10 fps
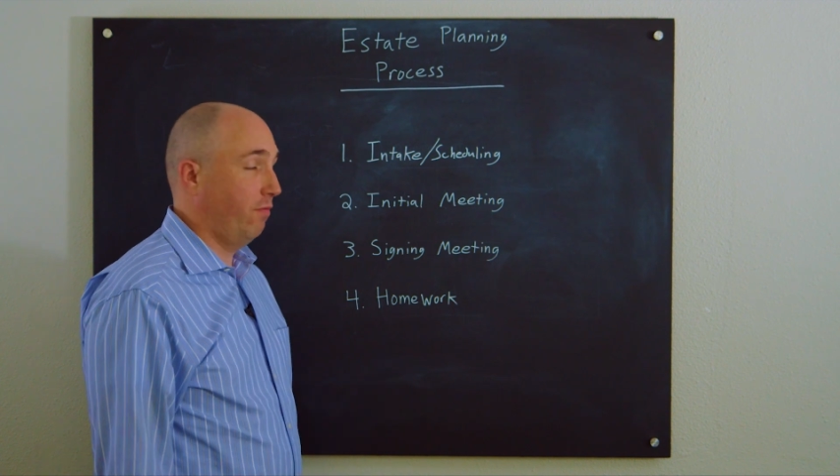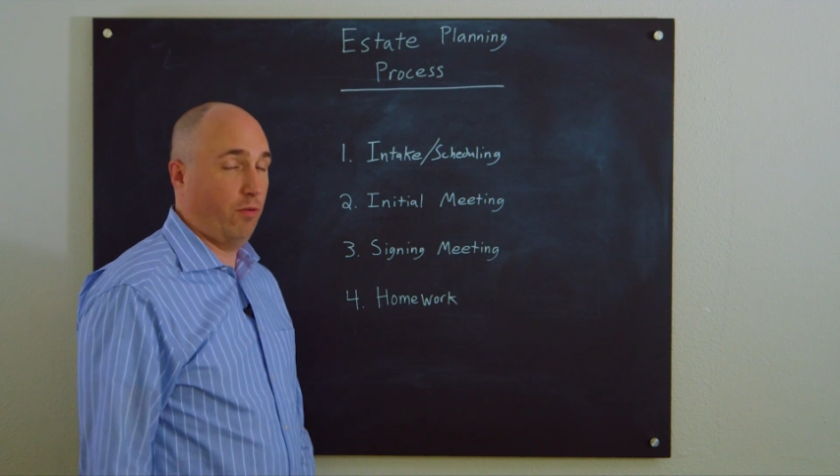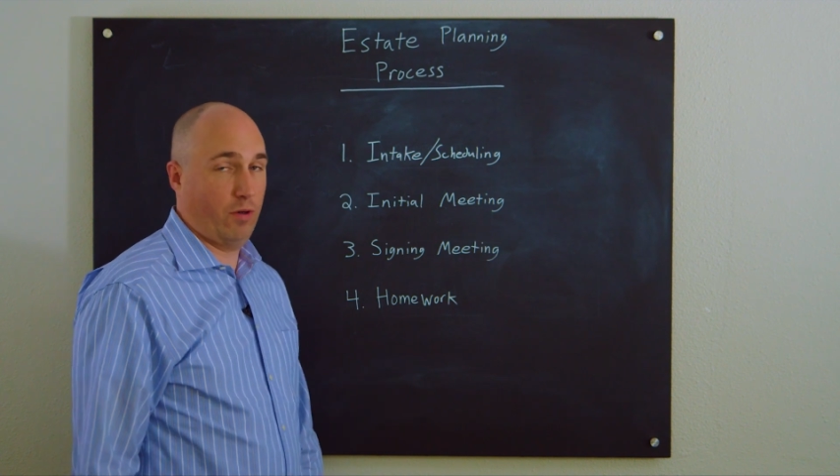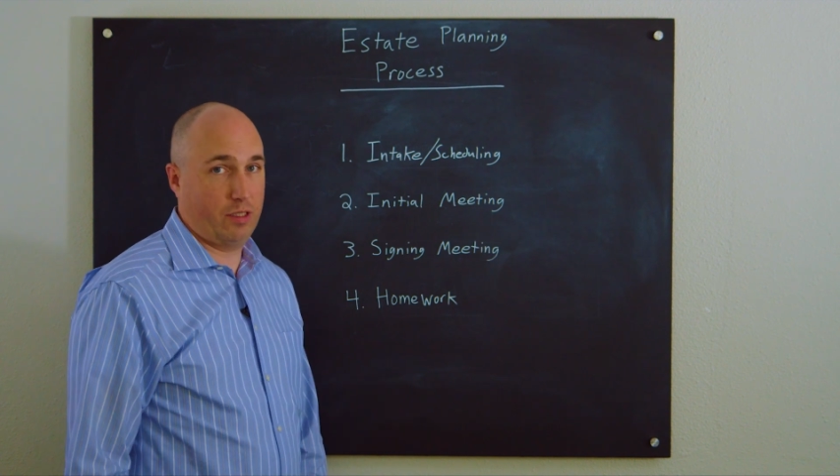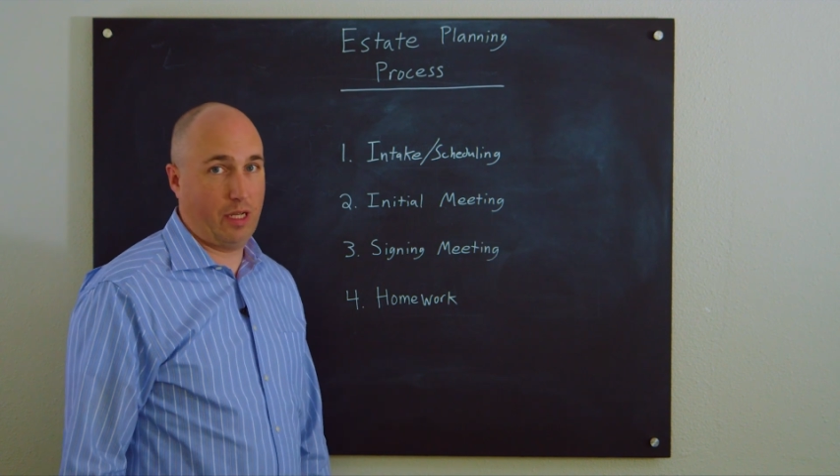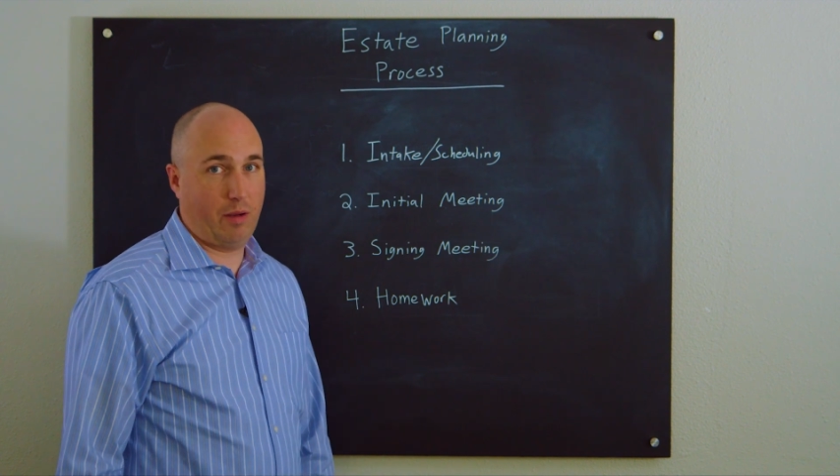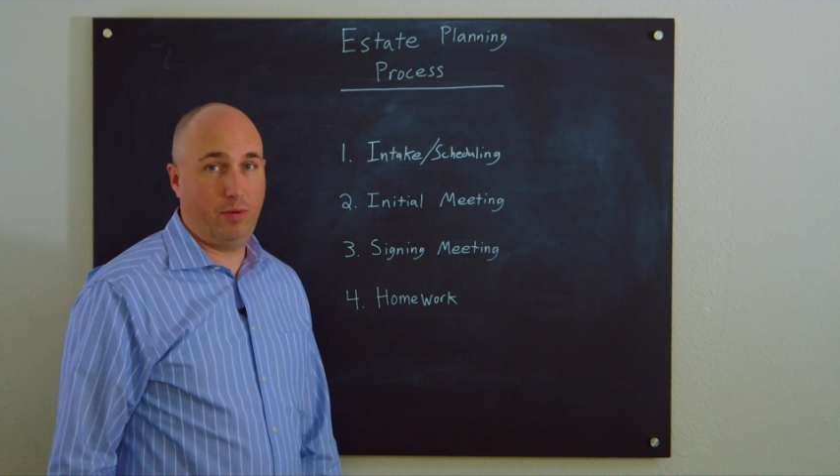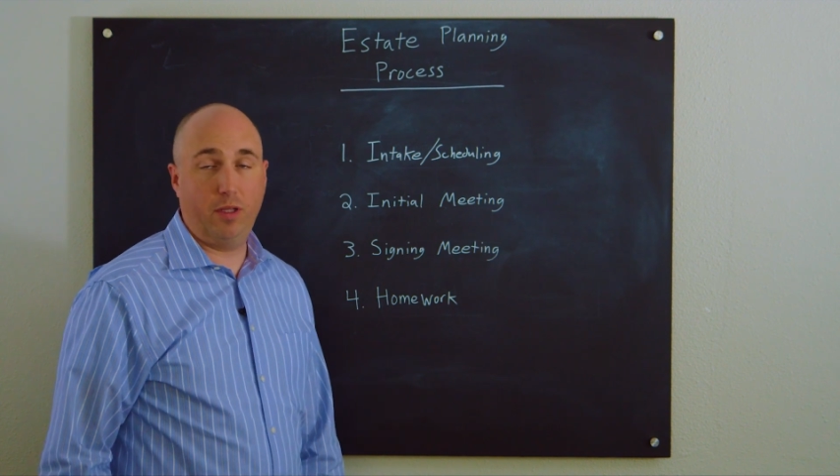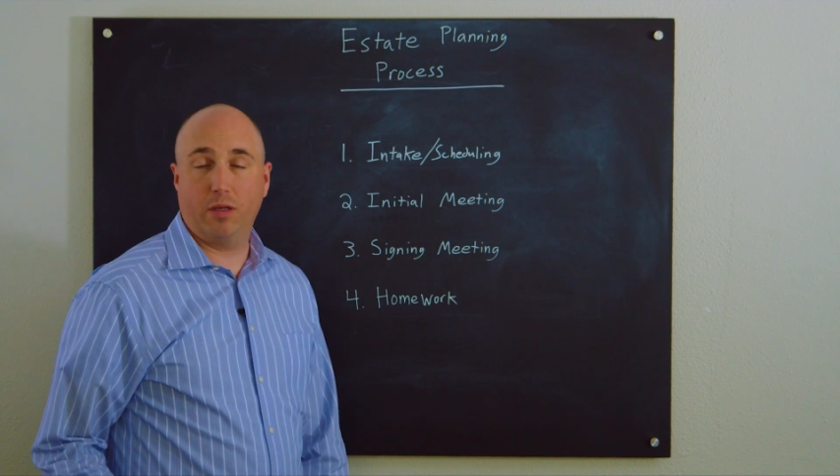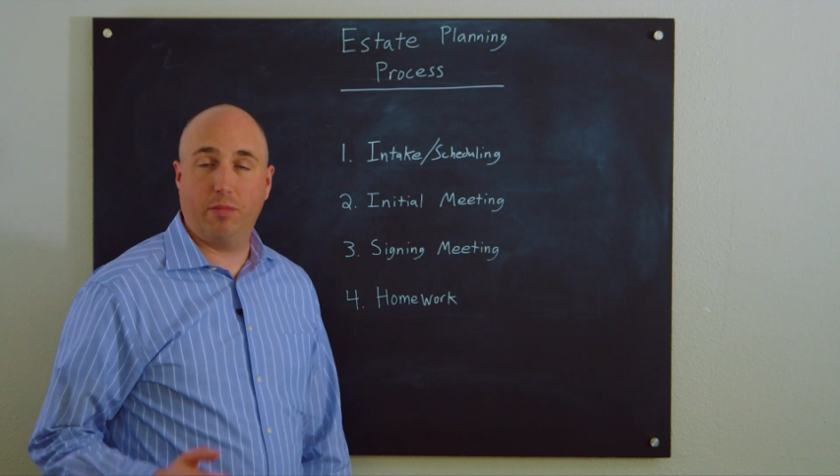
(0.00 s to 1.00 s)
For
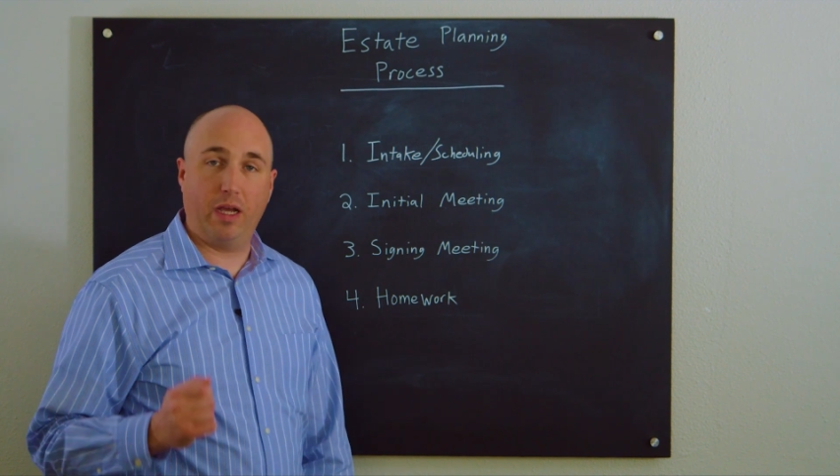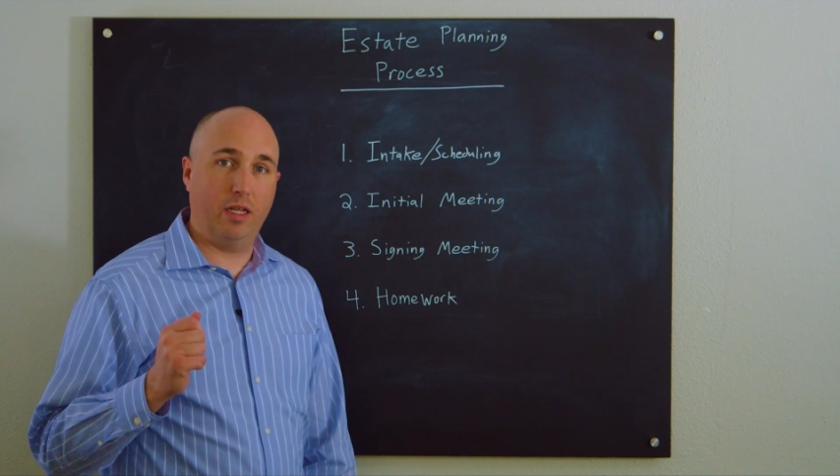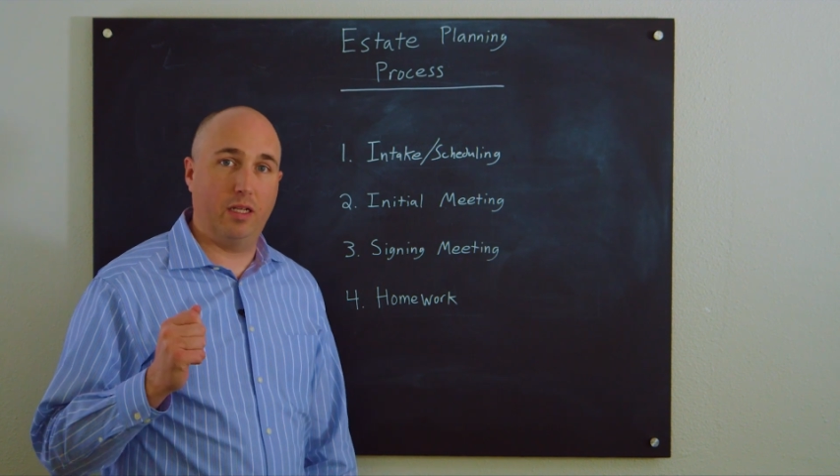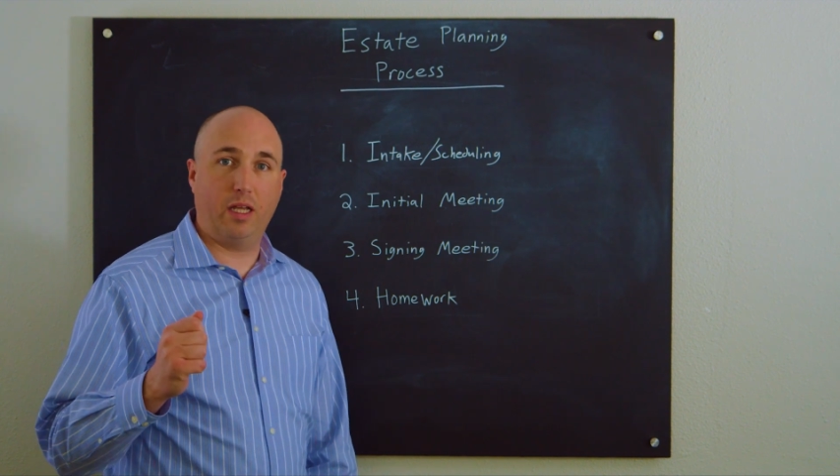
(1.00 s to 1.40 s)
example, you might need to